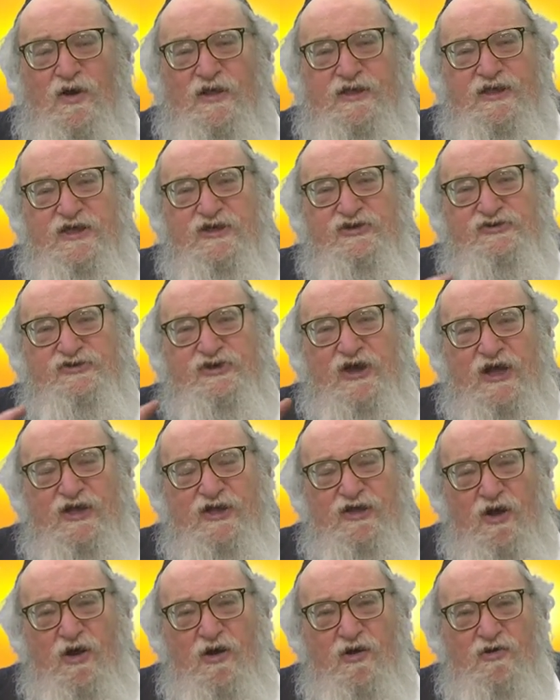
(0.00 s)
What
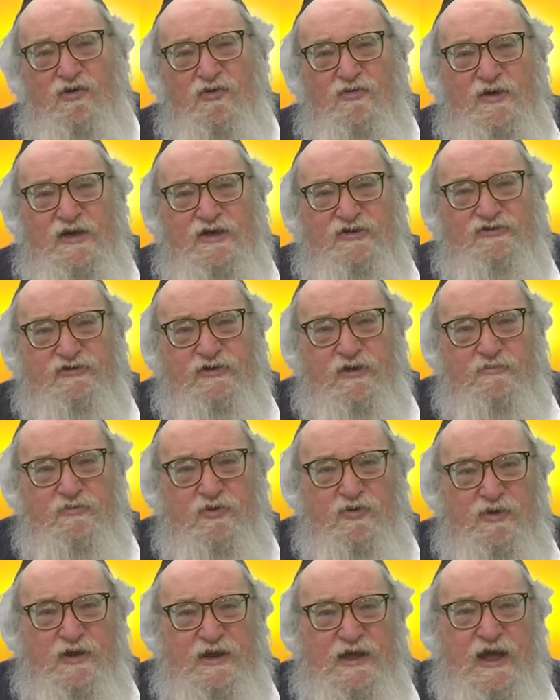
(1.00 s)
Yeshayo is
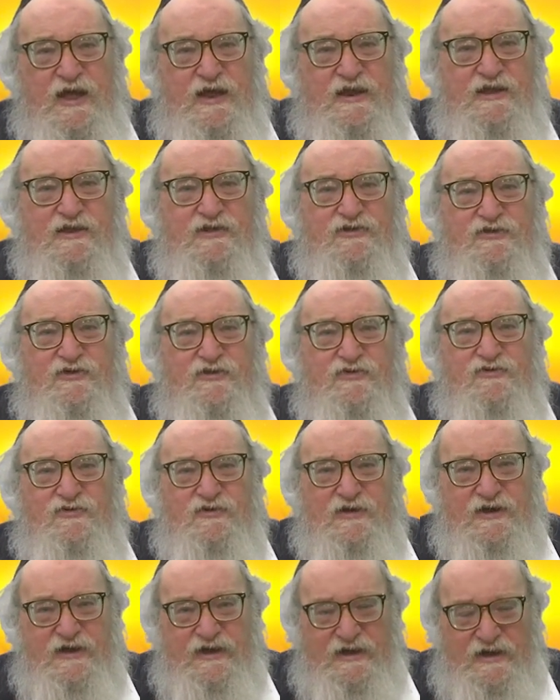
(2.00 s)
communicating to